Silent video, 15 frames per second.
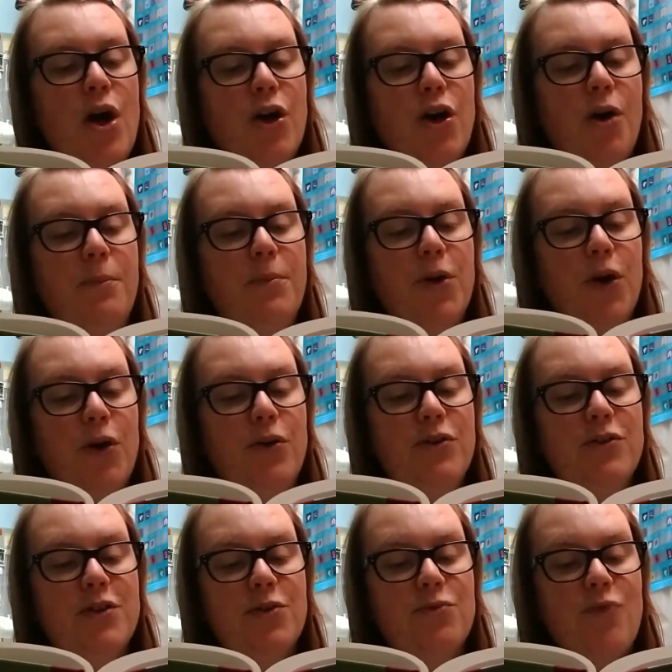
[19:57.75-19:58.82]
come
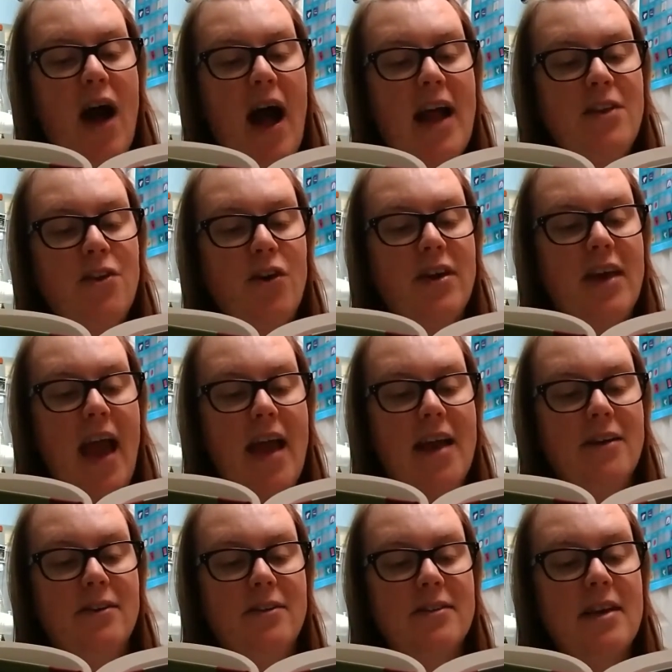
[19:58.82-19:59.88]
gulls that ride on
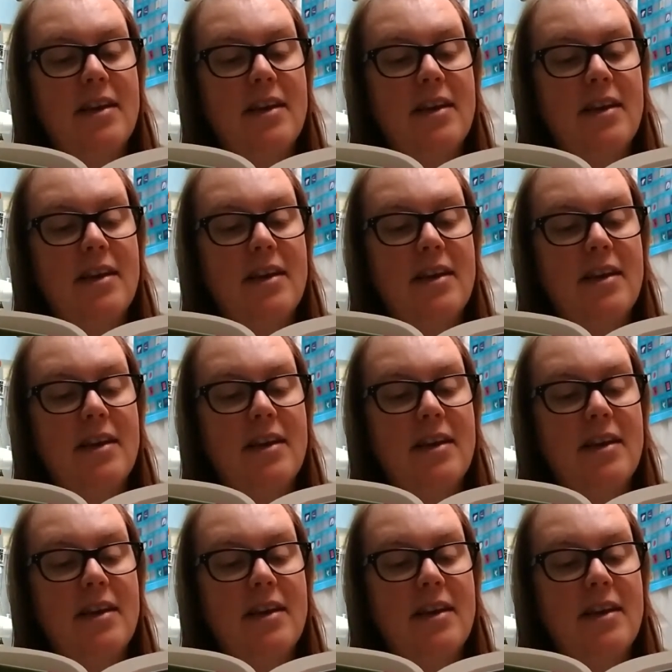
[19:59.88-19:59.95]
gales,